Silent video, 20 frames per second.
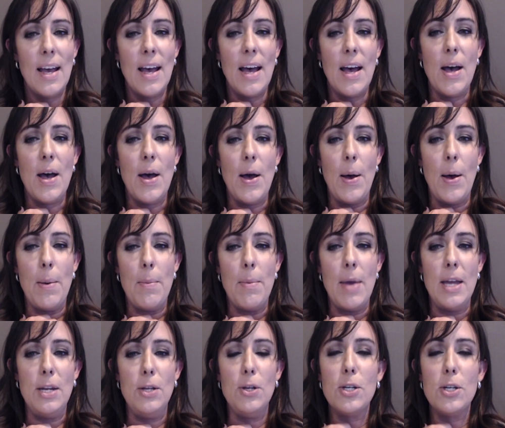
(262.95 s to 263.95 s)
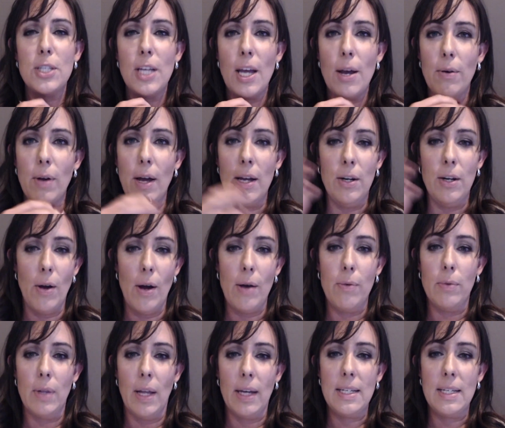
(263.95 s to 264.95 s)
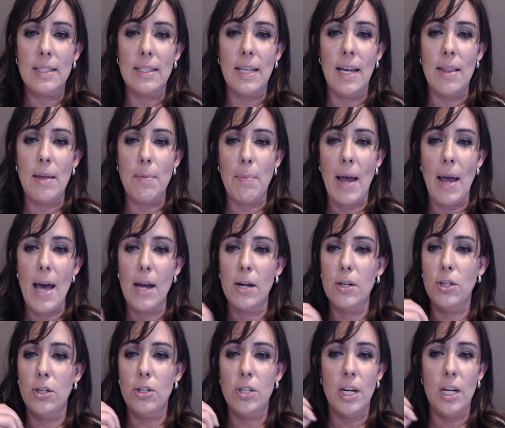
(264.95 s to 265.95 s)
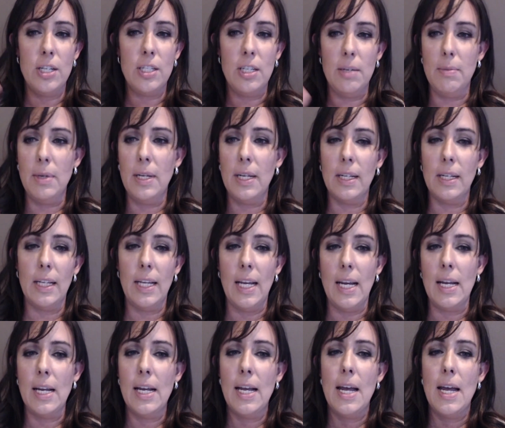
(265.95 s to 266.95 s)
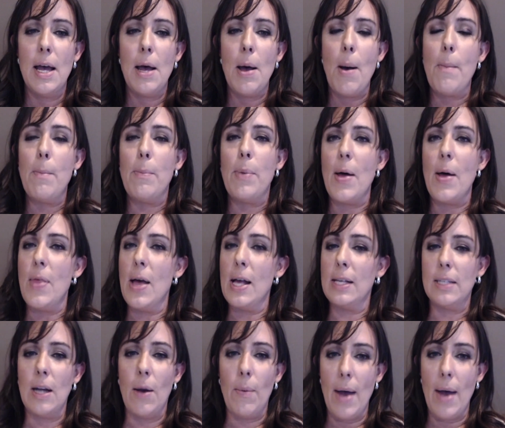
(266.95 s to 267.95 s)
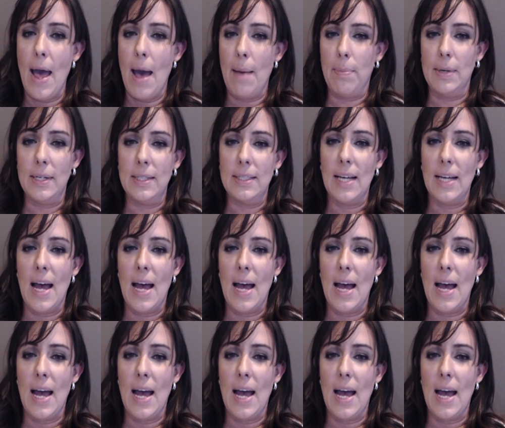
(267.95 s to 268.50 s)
and usually I would like to say that my attitude changed immediately, but that's not what happened.